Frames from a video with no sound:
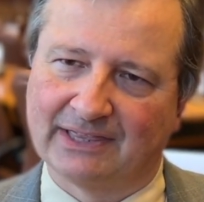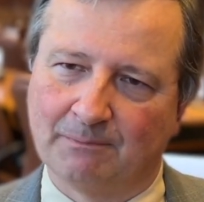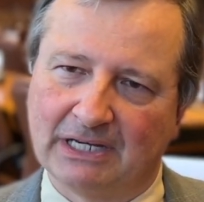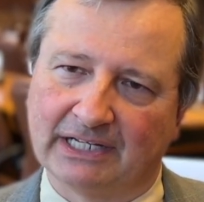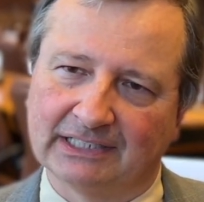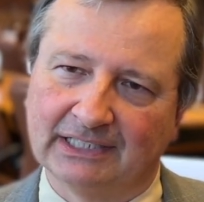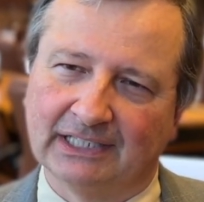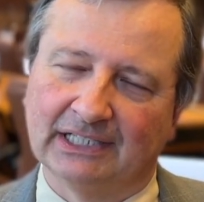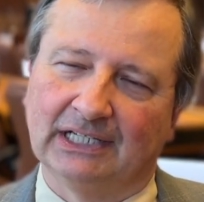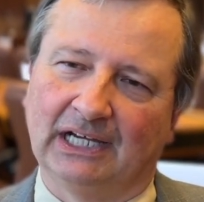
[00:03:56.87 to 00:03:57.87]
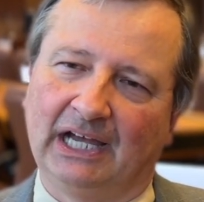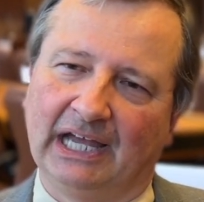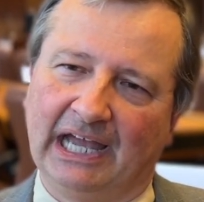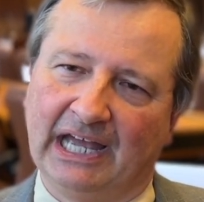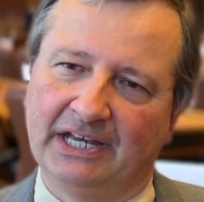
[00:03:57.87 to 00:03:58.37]
the meeting,
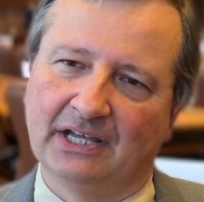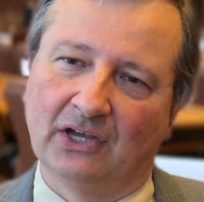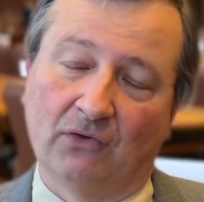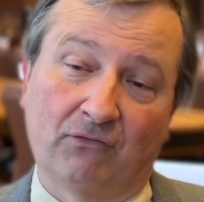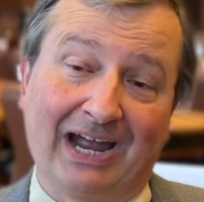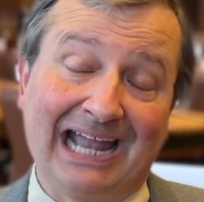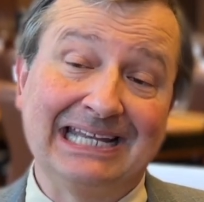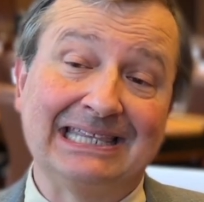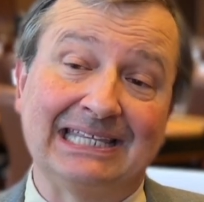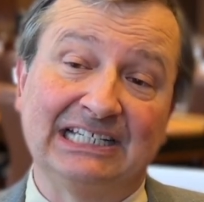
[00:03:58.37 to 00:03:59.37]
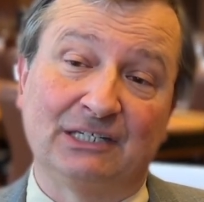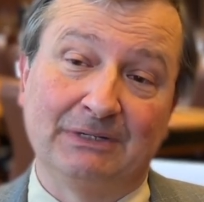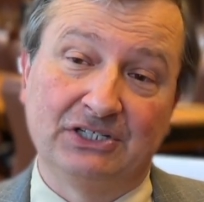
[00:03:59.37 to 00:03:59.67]
and for anything to be